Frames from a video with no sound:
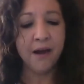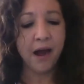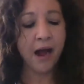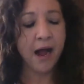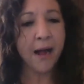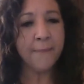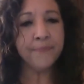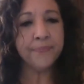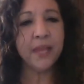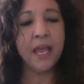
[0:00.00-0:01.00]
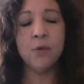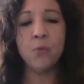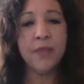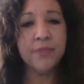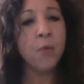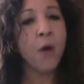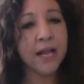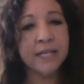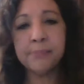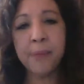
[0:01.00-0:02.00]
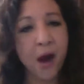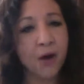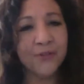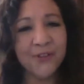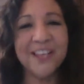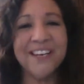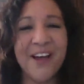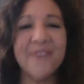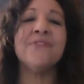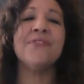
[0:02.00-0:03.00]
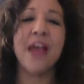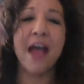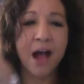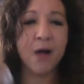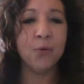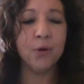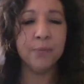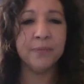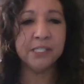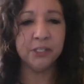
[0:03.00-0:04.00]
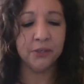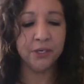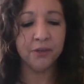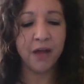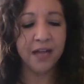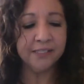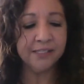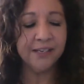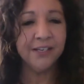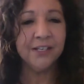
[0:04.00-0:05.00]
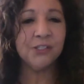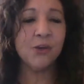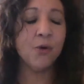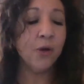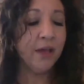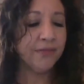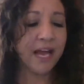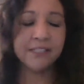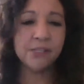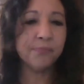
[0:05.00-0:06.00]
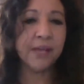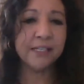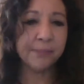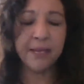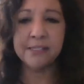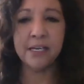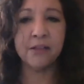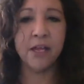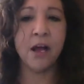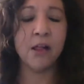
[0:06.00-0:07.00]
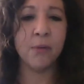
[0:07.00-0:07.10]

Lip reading: And when the why is powerful enough, the how will materialize. So that's basically all I